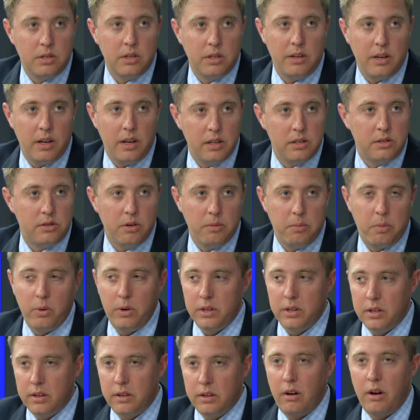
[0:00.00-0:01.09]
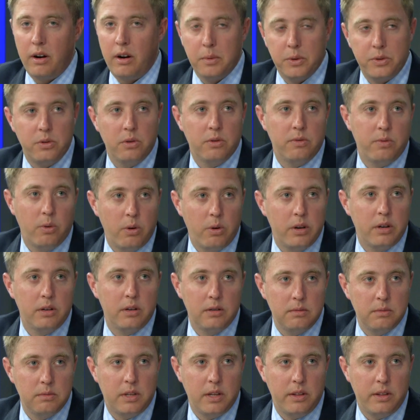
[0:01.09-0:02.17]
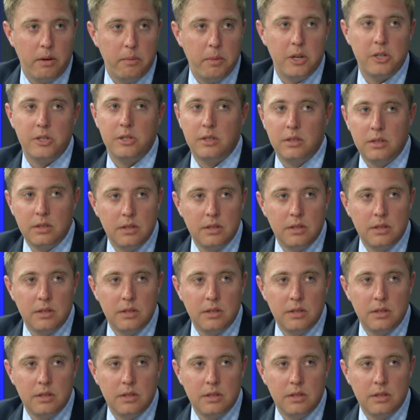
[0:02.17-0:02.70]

to get it to a point that they're able to afford it within their budget.